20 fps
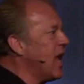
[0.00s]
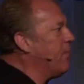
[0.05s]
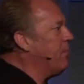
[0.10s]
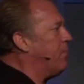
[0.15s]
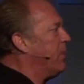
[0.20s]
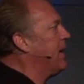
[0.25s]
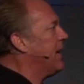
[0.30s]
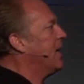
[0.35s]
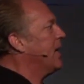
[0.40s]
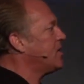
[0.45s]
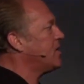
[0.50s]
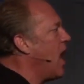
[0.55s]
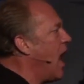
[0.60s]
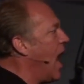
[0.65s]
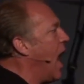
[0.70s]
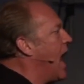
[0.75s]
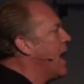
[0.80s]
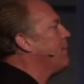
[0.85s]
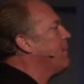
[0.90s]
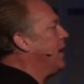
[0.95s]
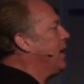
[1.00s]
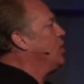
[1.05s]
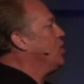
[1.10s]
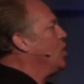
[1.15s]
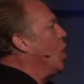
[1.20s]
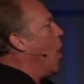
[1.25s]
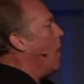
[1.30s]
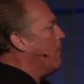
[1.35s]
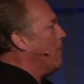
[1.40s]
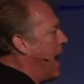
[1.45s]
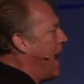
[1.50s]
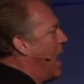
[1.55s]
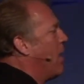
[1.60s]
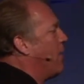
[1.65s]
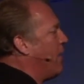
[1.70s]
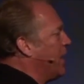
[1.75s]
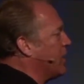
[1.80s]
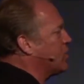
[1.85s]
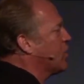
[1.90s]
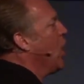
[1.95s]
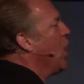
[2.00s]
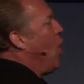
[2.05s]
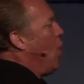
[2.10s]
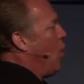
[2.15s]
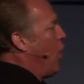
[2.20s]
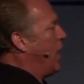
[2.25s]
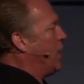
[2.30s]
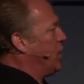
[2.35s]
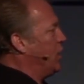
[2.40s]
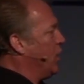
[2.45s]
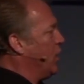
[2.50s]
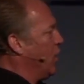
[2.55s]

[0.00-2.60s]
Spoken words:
been a time in your marriage where you